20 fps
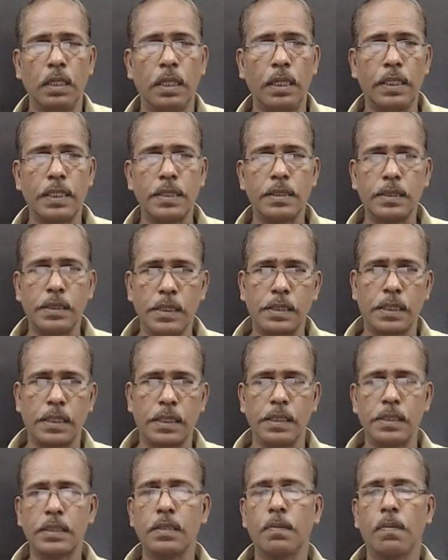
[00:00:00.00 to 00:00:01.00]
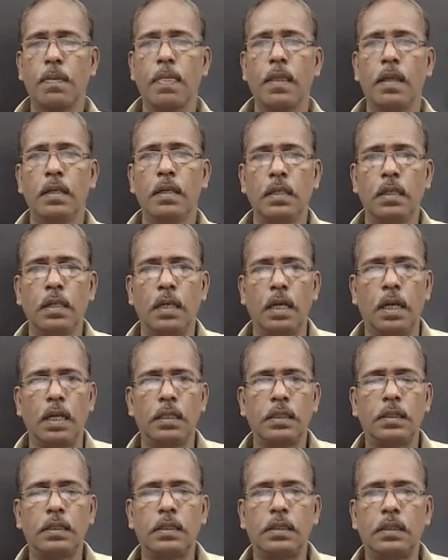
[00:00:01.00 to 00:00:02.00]
us discuss
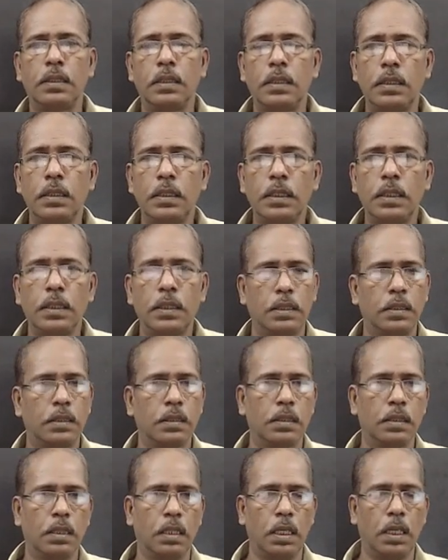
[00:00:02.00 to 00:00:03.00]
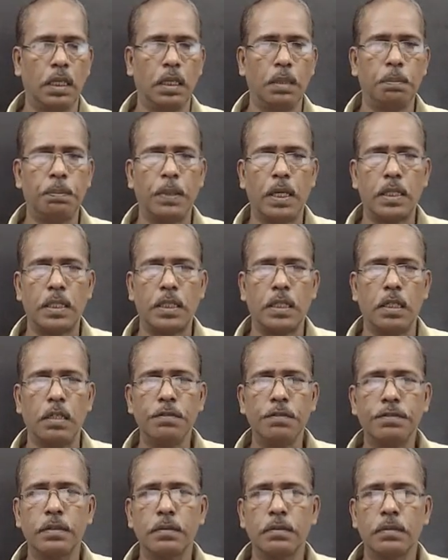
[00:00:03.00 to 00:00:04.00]
third and part of